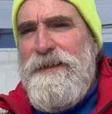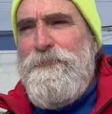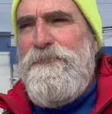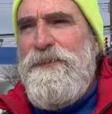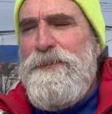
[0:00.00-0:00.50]

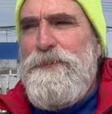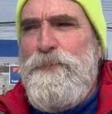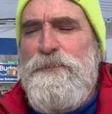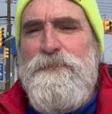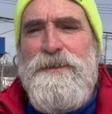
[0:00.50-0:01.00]
I'm Phil and
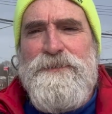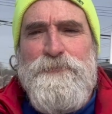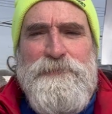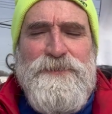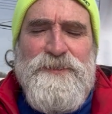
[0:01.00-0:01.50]
we're running the
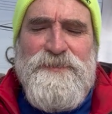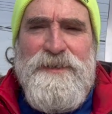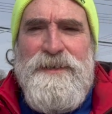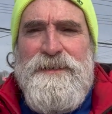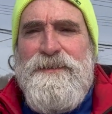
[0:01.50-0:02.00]
bridges.
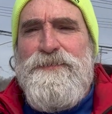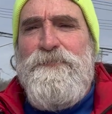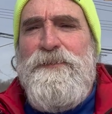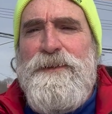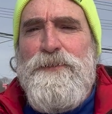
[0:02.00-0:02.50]
This is a
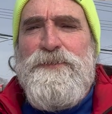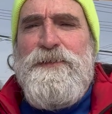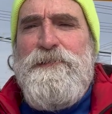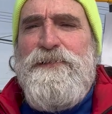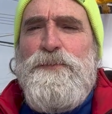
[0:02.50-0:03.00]
video
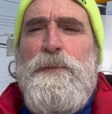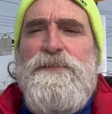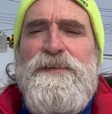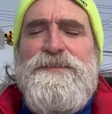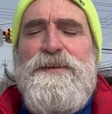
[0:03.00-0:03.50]
series where
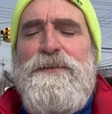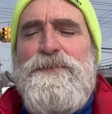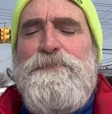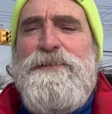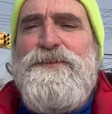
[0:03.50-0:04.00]
we visit all
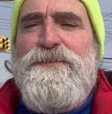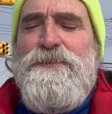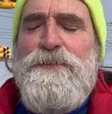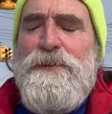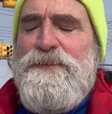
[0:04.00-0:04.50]
the bridges in
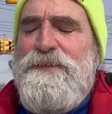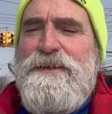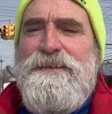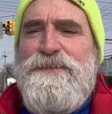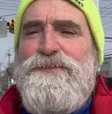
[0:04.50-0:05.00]
New York
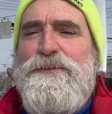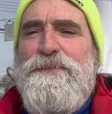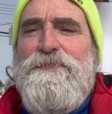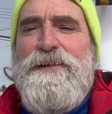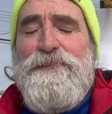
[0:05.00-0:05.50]
City that you
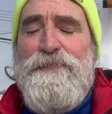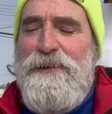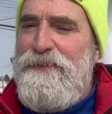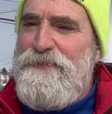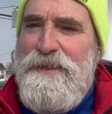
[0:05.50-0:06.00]
can run
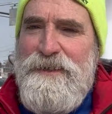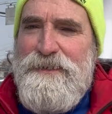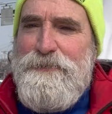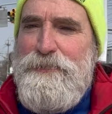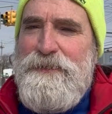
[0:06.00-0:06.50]
across.
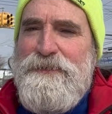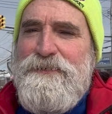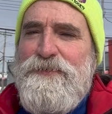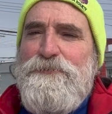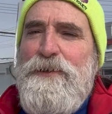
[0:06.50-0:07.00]
The big,
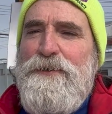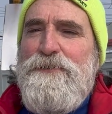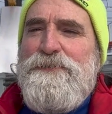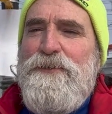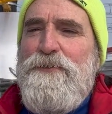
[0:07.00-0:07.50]
the
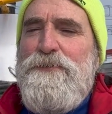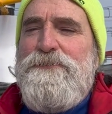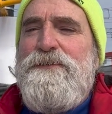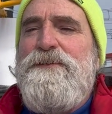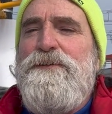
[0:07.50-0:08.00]
small, the
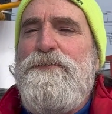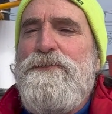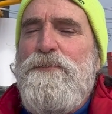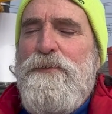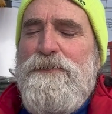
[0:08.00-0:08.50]
old, the new,
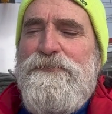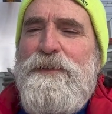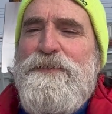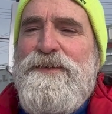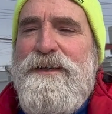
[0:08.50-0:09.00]
the world
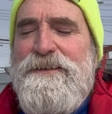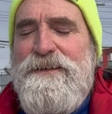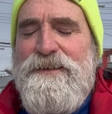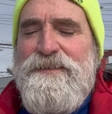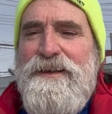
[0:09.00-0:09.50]
famous
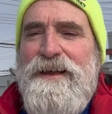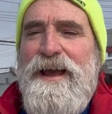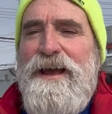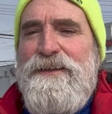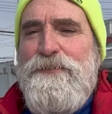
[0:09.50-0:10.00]
icons,
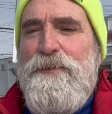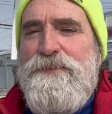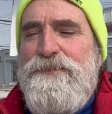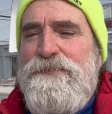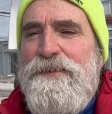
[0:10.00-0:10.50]
and the
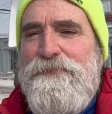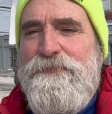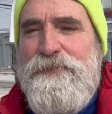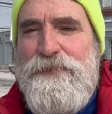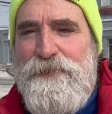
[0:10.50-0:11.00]
ones you've never
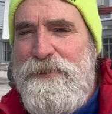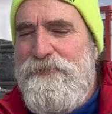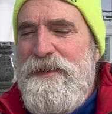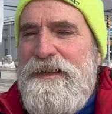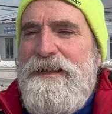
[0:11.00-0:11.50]
even heard of.
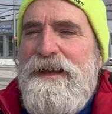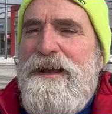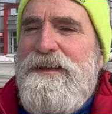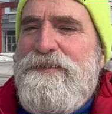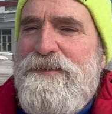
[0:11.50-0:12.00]

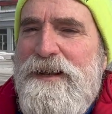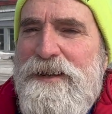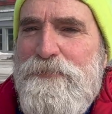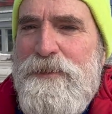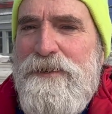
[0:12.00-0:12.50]
And
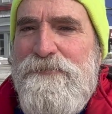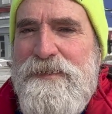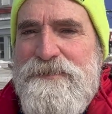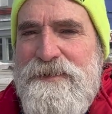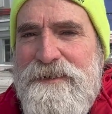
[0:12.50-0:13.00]
today we are
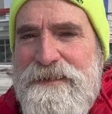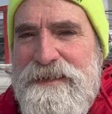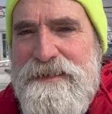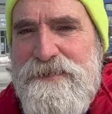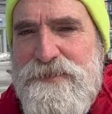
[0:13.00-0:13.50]
visiting the
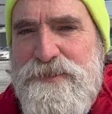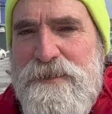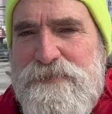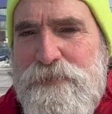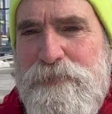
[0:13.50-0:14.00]

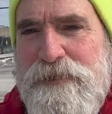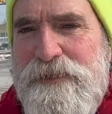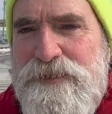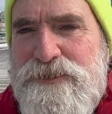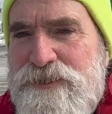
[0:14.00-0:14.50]
Eastchester
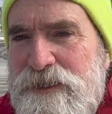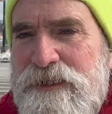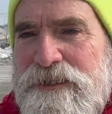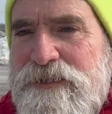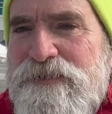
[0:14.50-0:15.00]
Bridge.
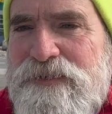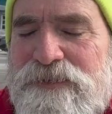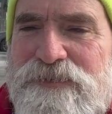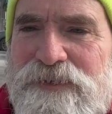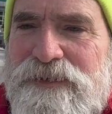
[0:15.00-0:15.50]
You can see
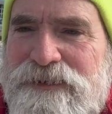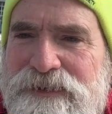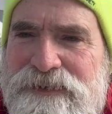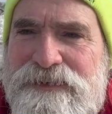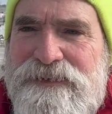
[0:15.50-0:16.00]
the
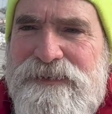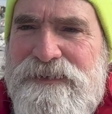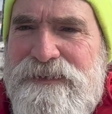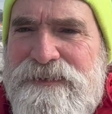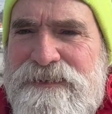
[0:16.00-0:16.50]
sign
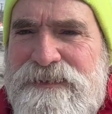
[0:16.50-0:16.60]
right